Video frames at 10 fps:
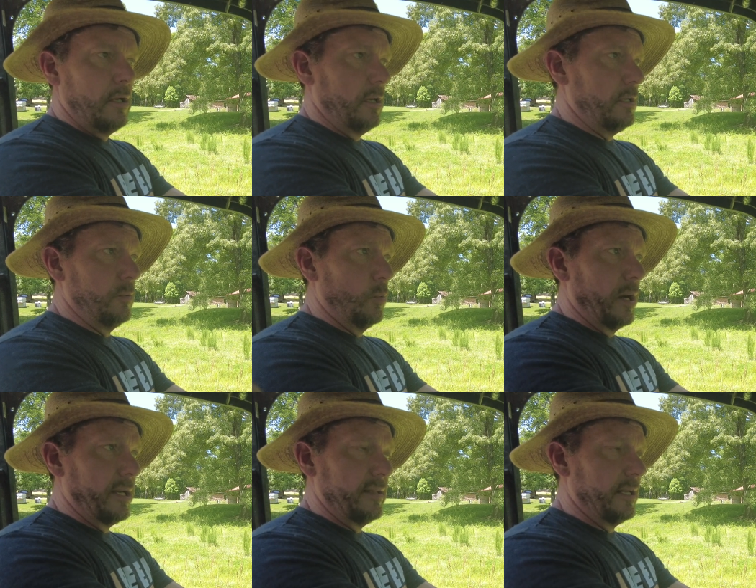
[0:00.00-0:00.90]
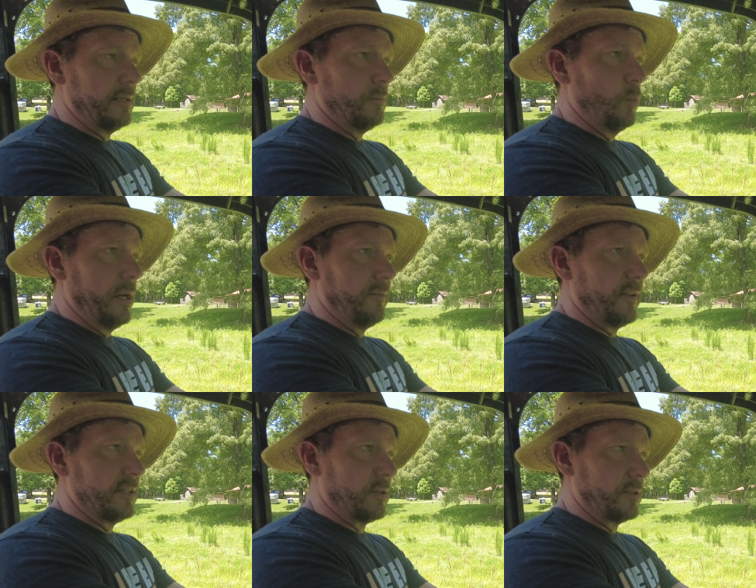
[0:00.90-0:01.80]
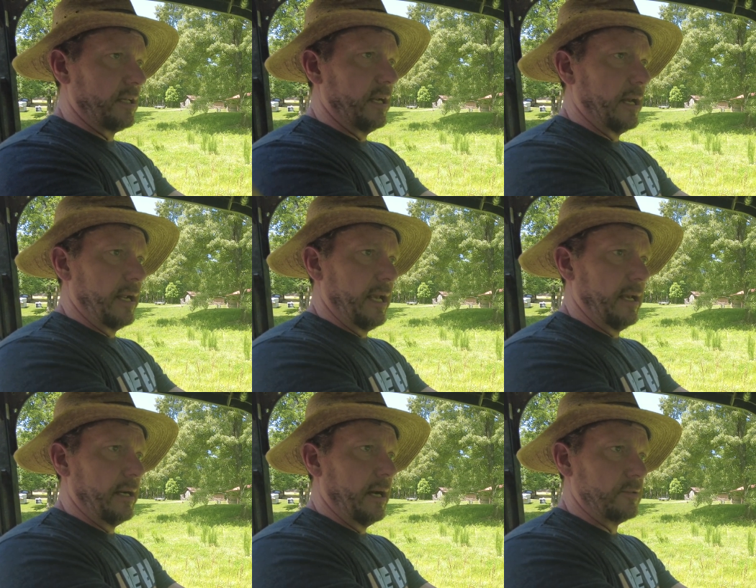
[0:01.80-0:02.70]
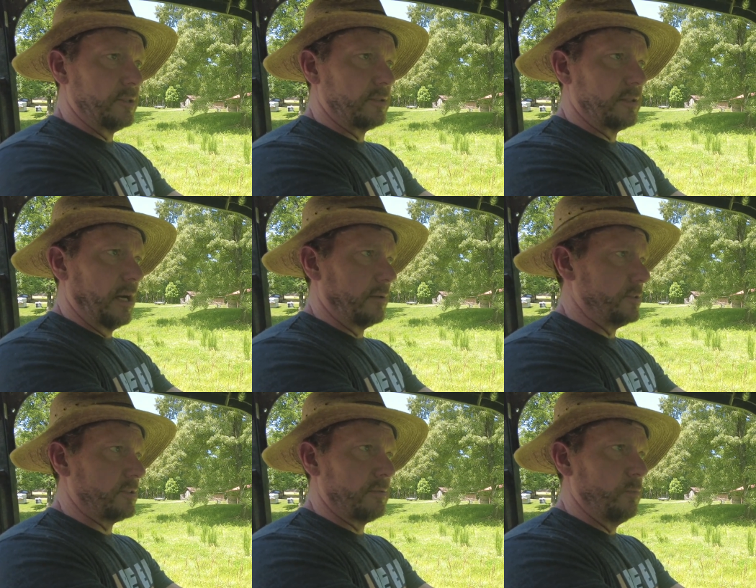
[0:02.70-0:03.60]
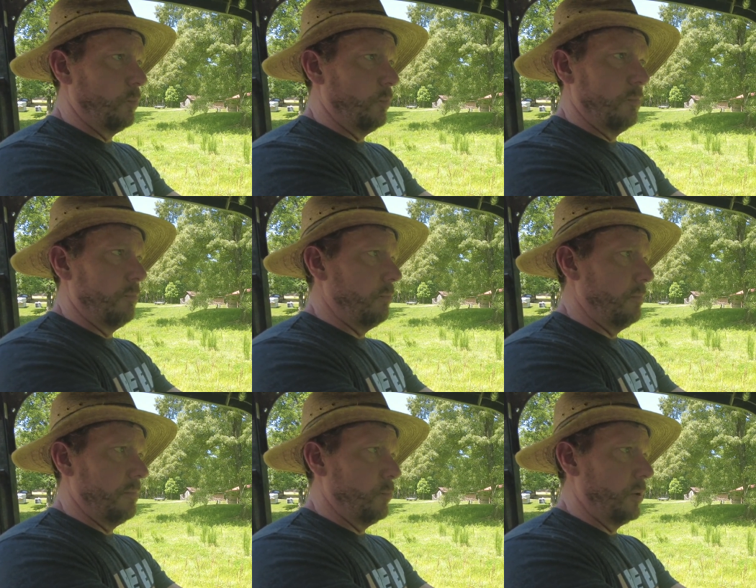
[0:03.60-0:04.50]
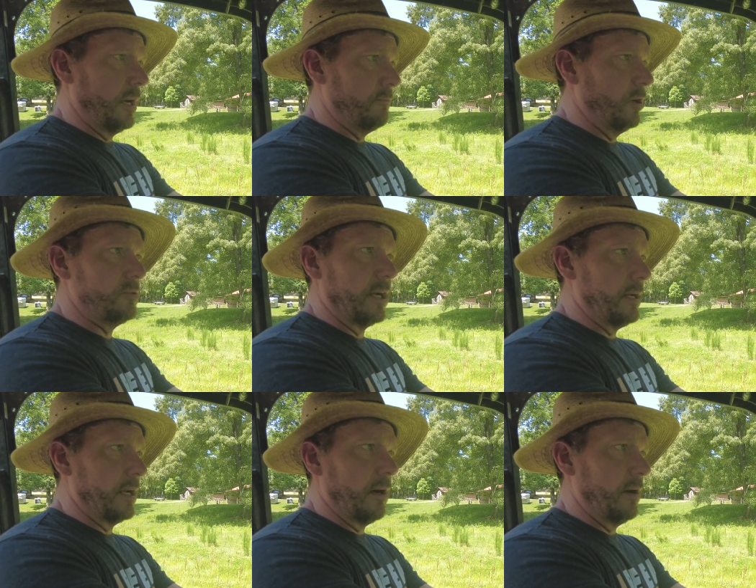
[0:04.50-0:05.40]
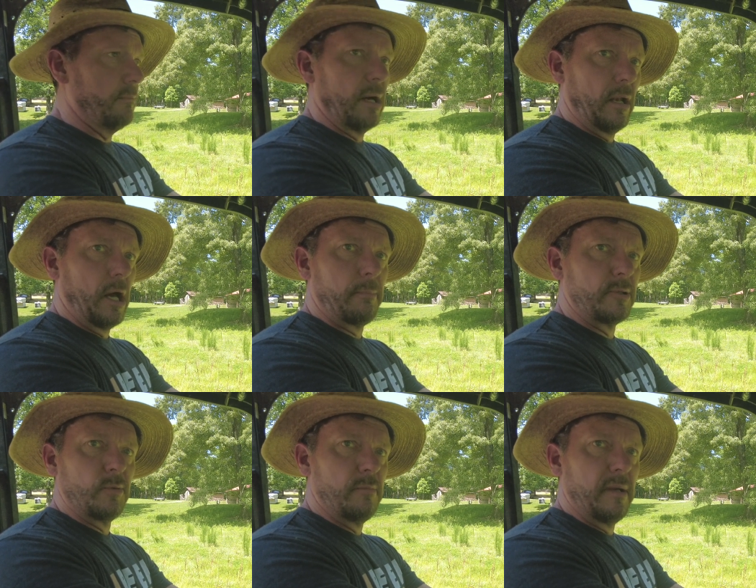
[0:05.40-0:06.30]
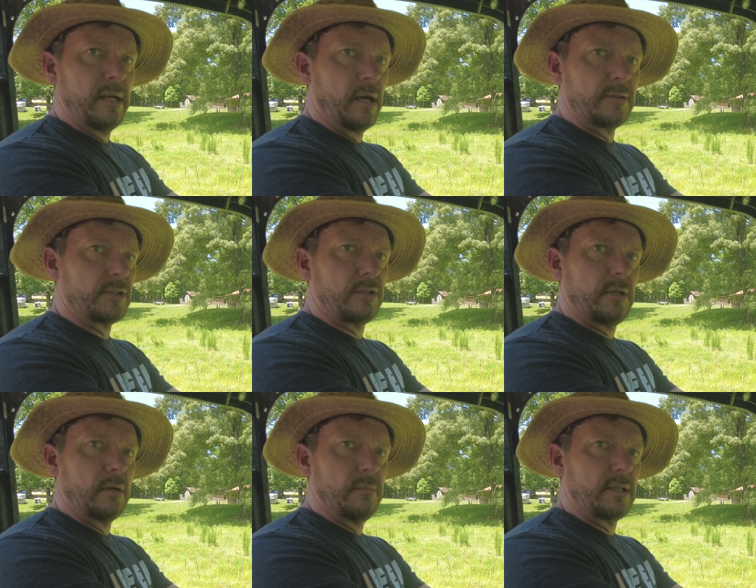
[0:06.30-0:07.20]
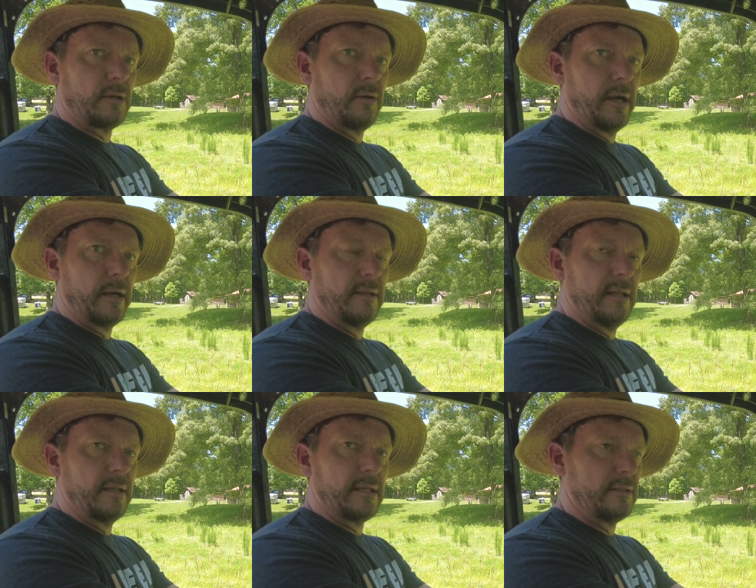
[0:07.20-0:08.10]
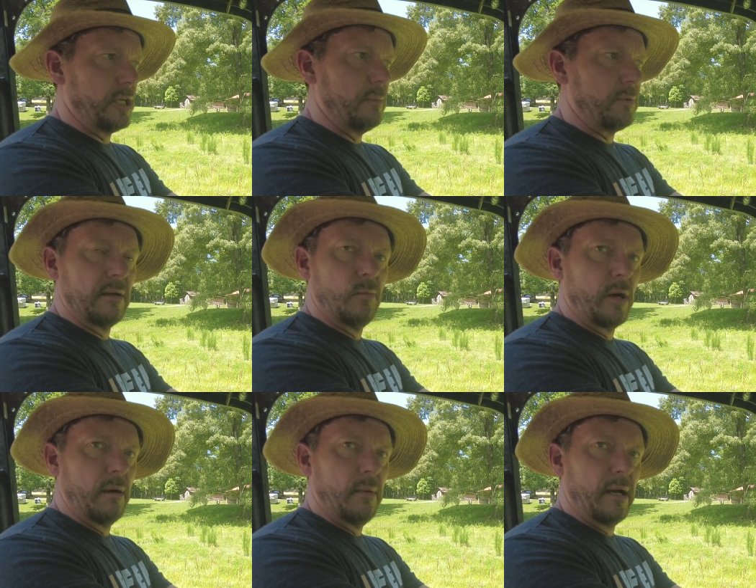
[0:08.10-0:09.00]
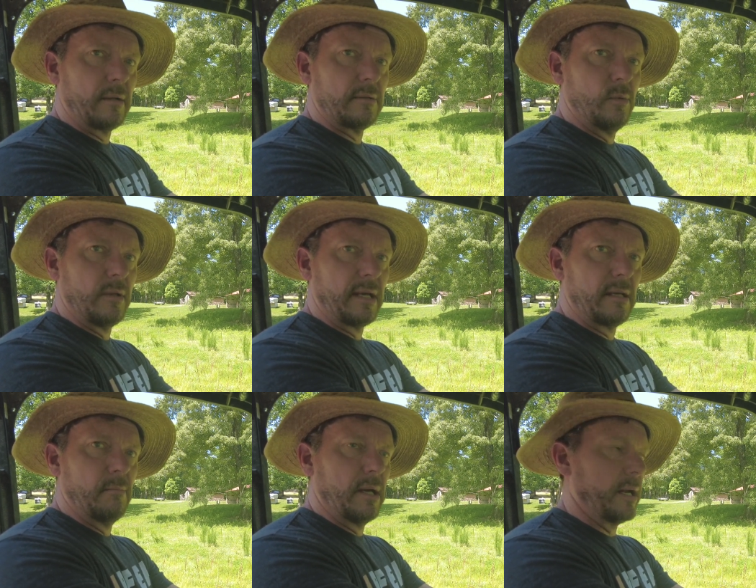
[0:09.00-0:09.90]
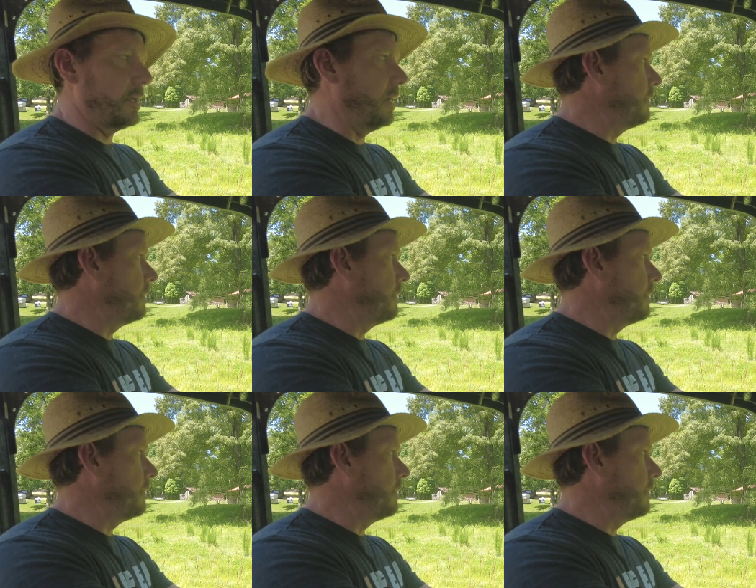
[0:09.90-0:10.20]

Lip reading: Either way, and then if they start to get out of hand, I'll just when I'm rotating, I'll have my loppers with me, and I'll just cut them at the ground, and then the sheep can wear them out when they come back. Yeah.